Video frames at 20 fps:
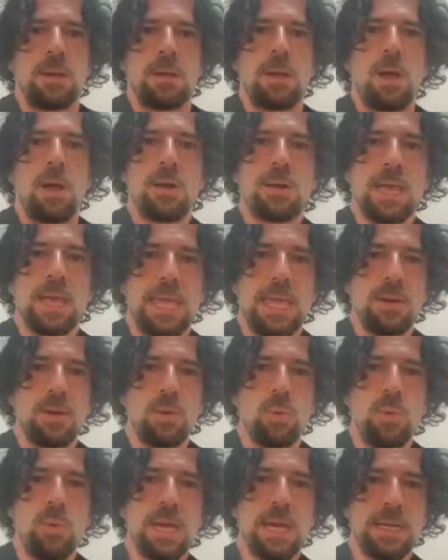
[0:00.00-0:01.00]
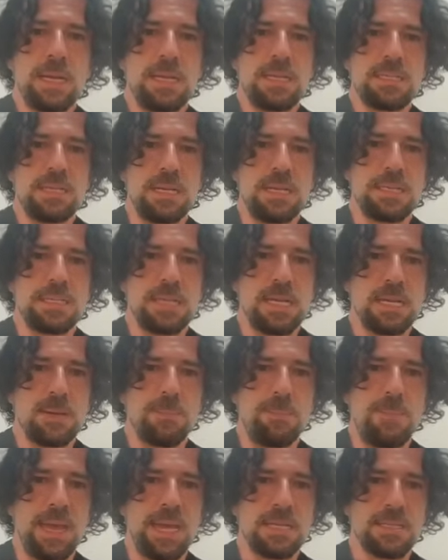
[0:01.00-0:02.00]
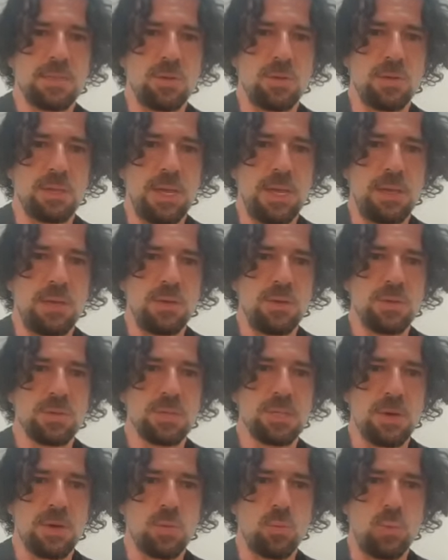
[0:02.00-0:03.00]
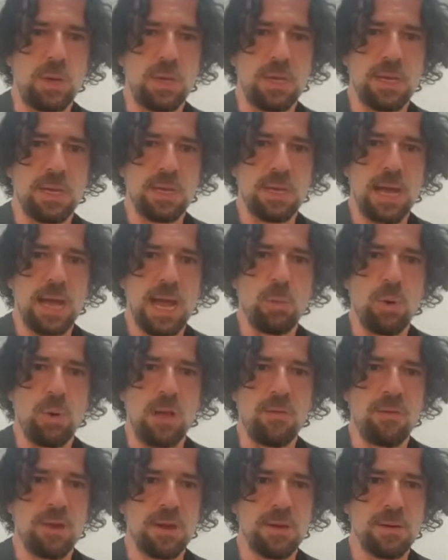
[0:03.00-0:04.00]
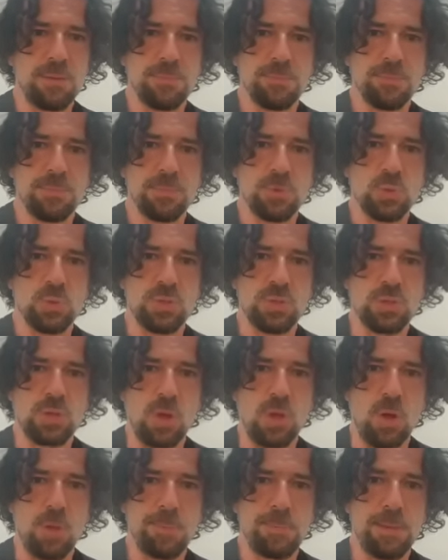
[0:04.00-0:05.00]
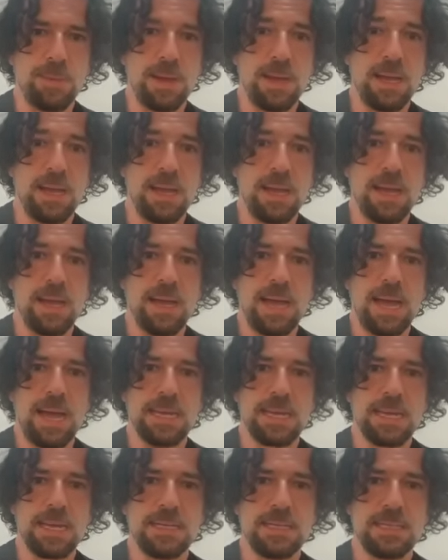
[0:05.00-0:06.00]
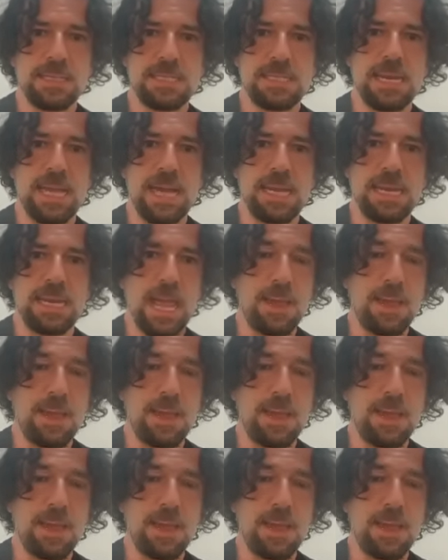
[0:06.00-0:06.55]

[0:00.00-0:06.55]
Okay, we can easily seek based on the user query. However, to stop, I can see any